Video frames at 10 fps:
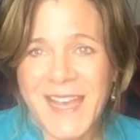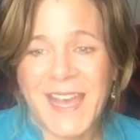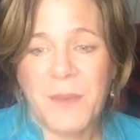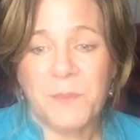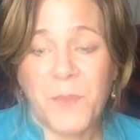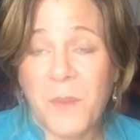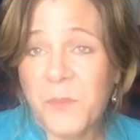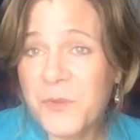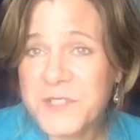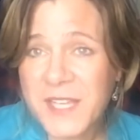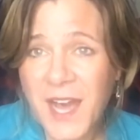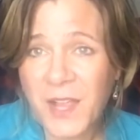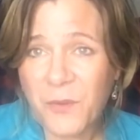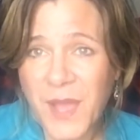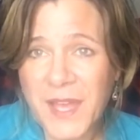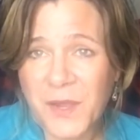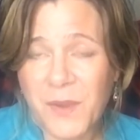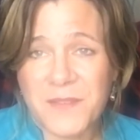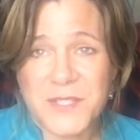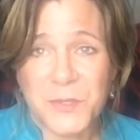a move to Colorado.
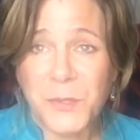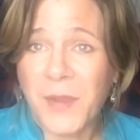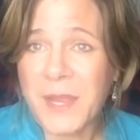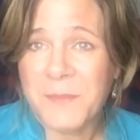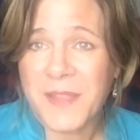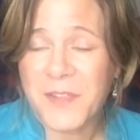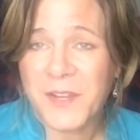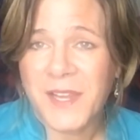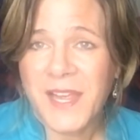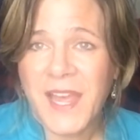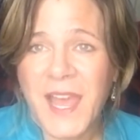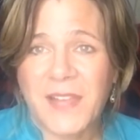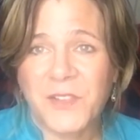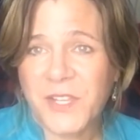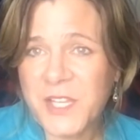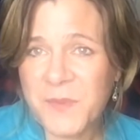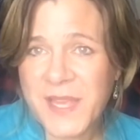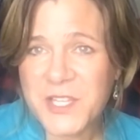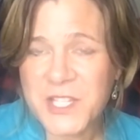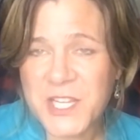I was a new grandmother and looking to
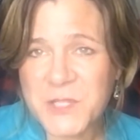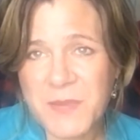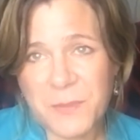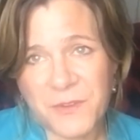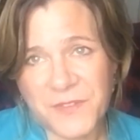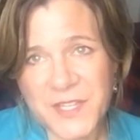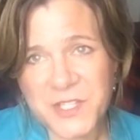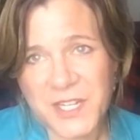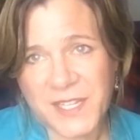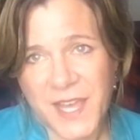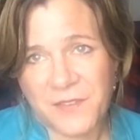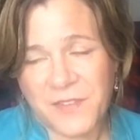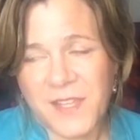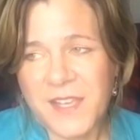make a change in my professional life.